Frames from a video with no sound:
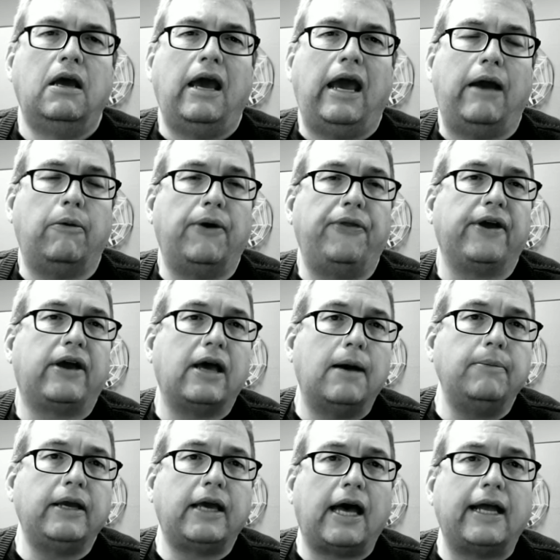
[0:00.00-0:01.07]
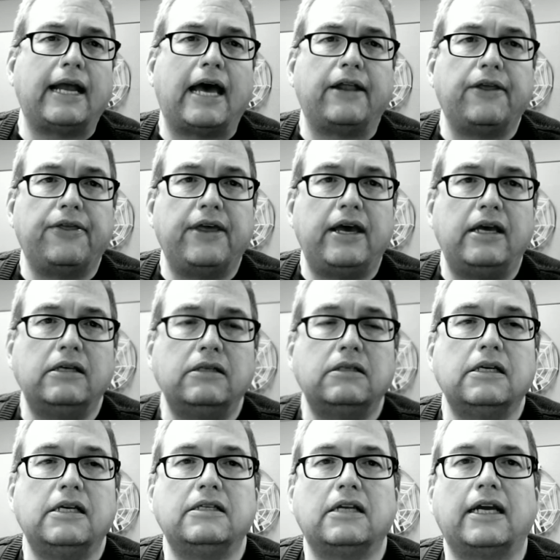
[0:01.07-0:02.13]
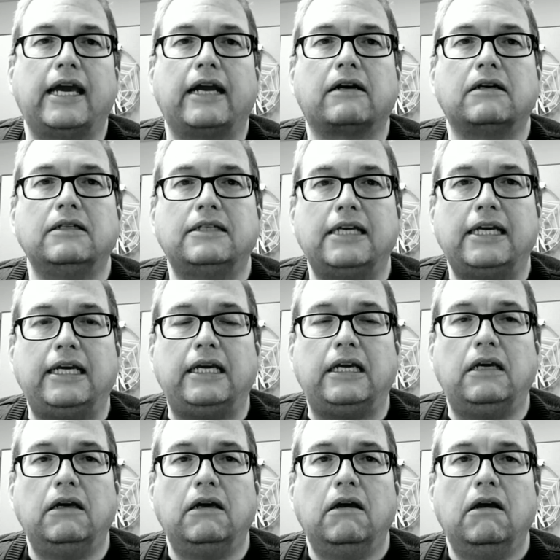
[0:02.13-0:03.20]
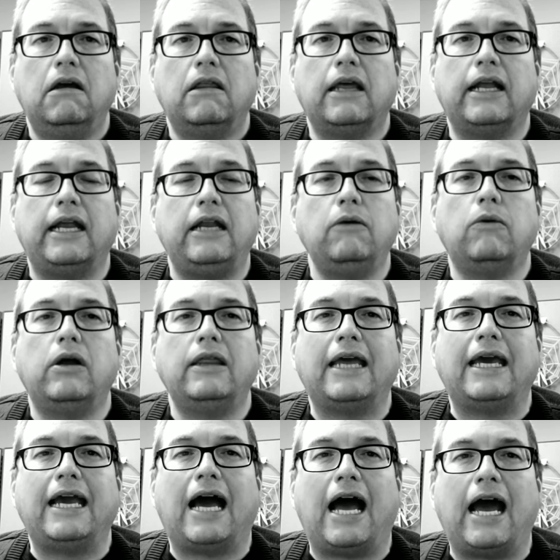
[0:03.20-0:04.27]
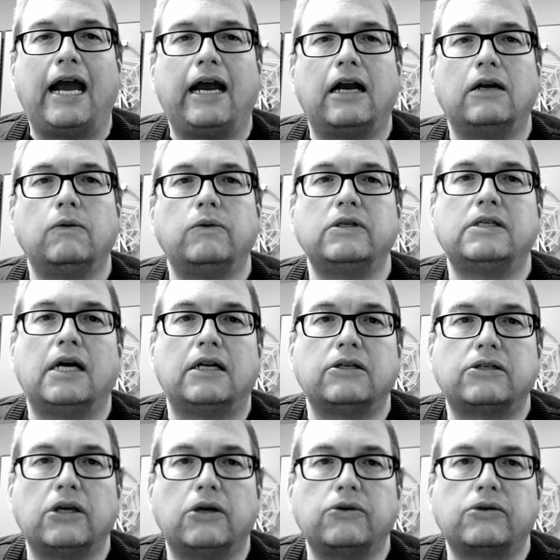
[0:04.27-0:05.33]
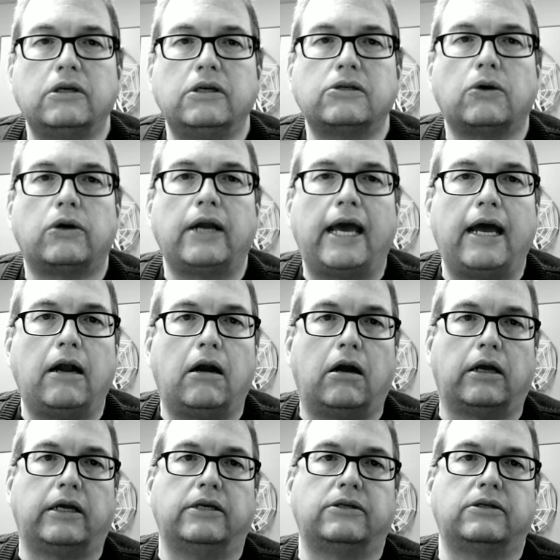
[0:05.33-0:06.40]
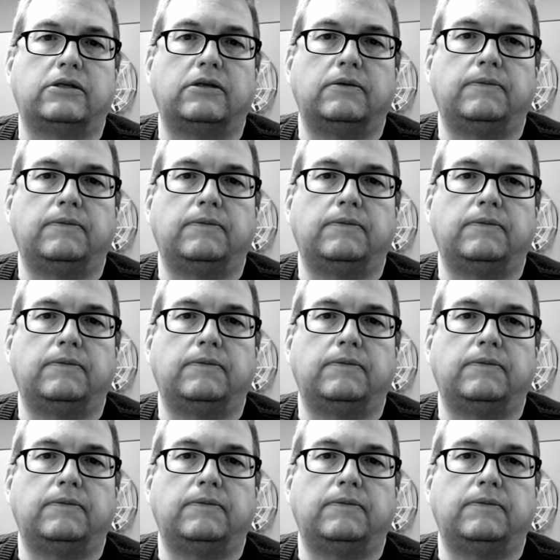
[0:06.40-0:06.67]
And what the company got out of this is the guarantee that anyone they hired was not a socialist or an anarchist.